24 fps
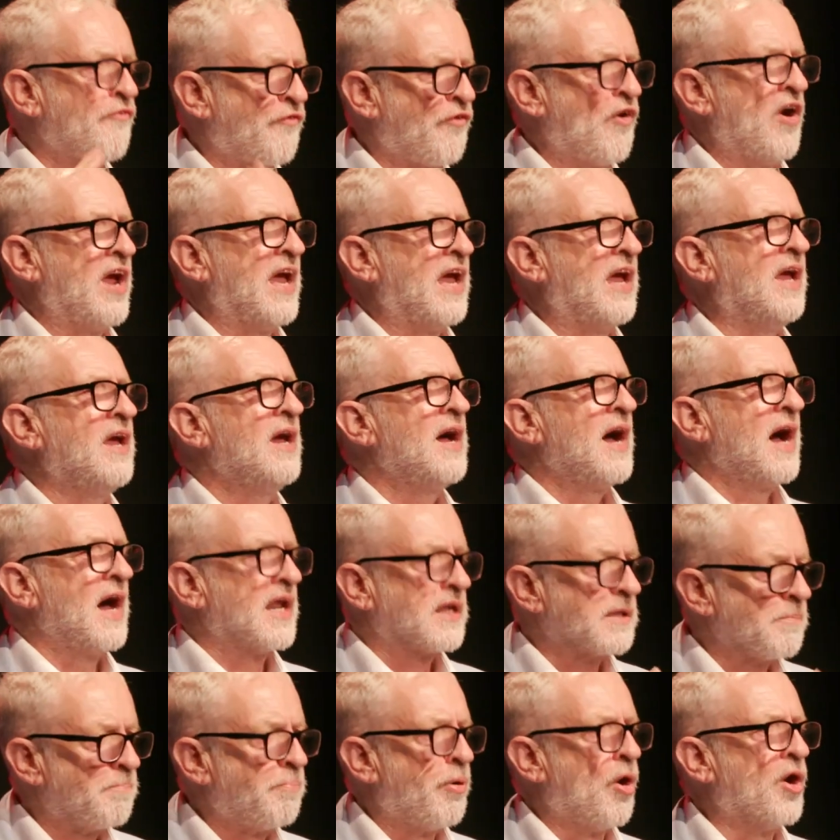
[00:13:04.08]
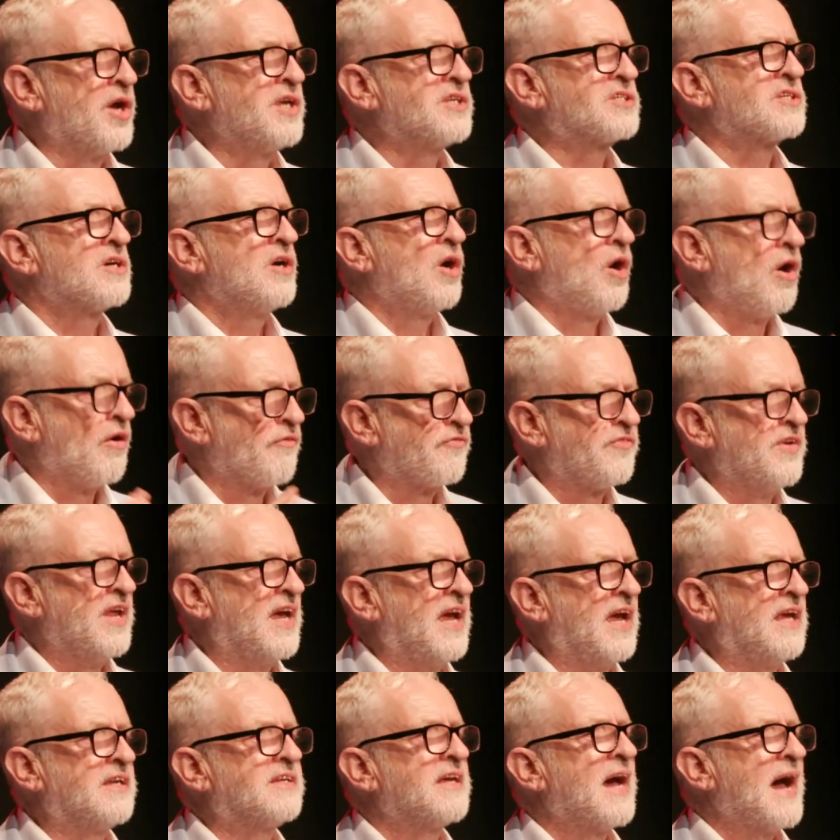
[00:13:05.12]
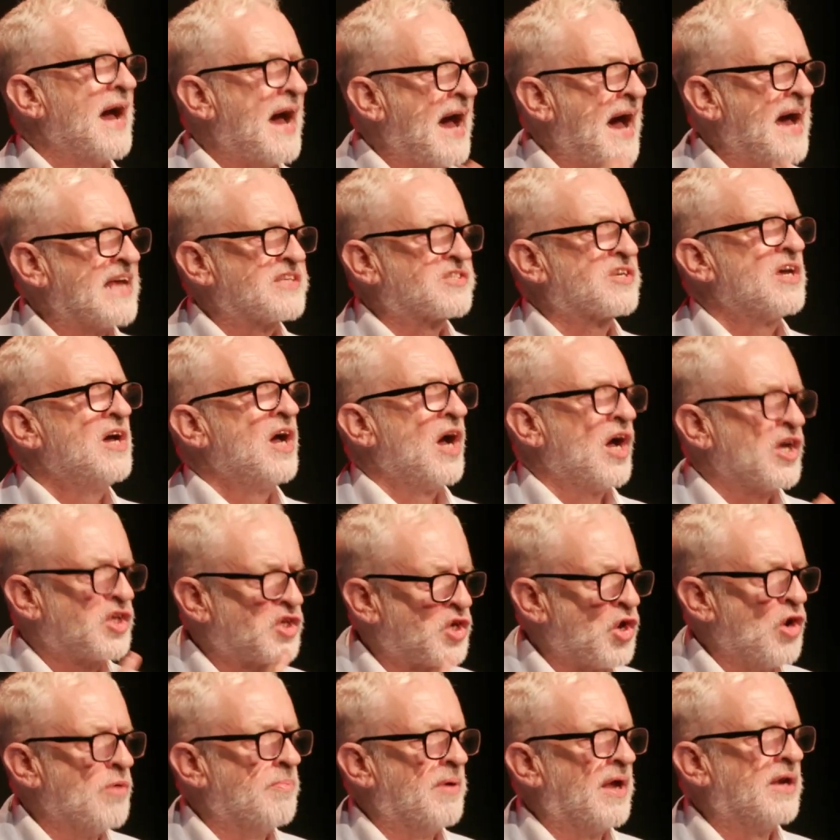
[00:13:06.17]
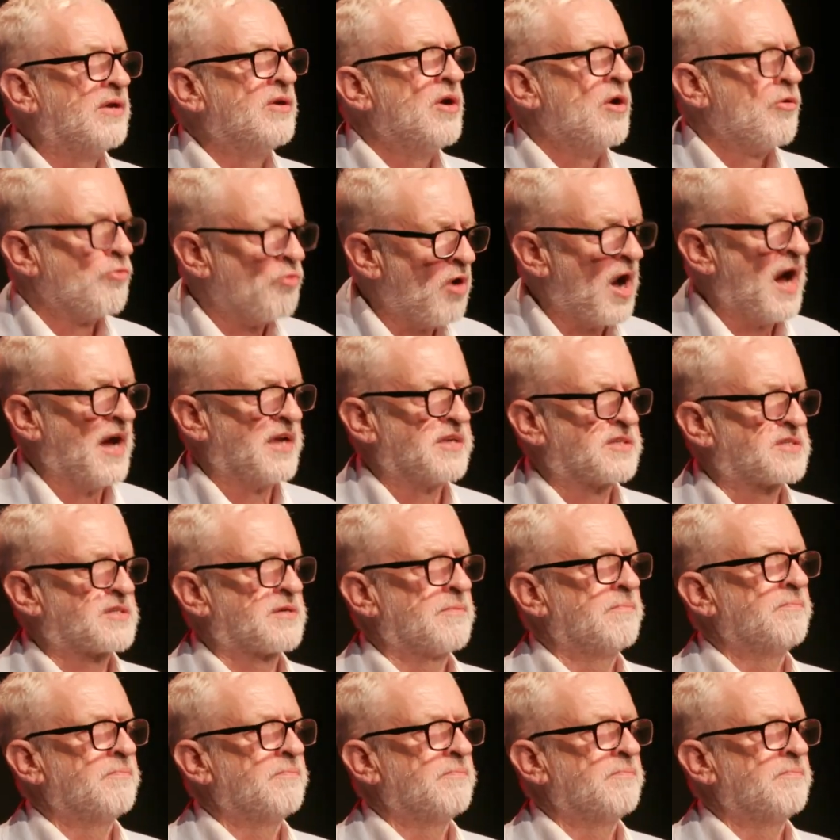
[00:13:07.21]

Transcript: free at the point of need as a human right.